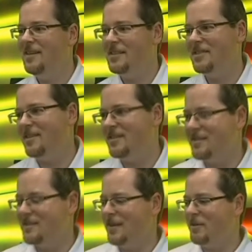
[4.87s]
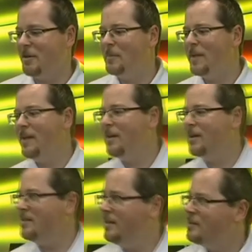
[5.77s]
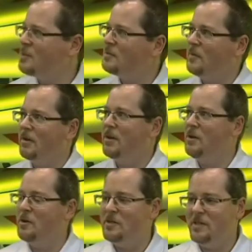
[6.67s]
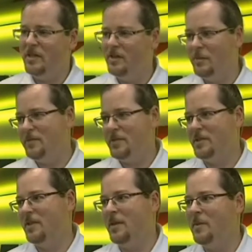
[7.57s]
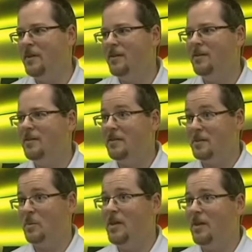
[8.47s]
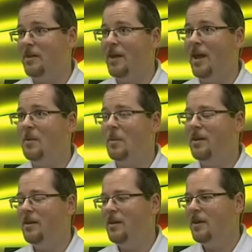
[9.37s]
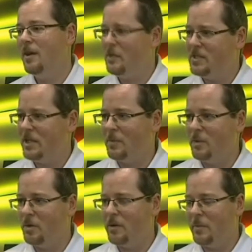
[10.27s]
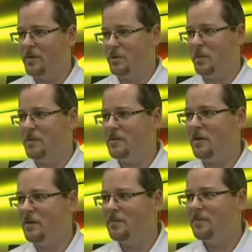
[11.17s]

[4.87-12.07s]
Yes, it is. Hey, Rob. EXTENZO is very new to New Zealand. We've just set up here this weekend in Canterbury, and we set up in Auckland about 2 months ago.